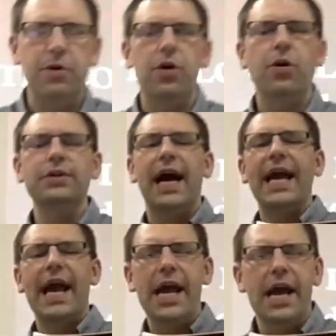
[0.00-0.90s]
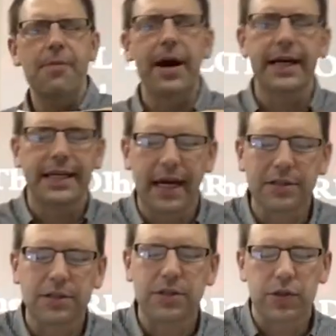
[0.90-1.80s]
Behold, I am
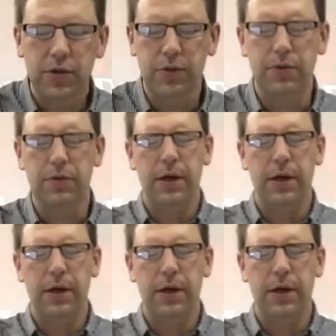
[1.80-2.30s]
against you,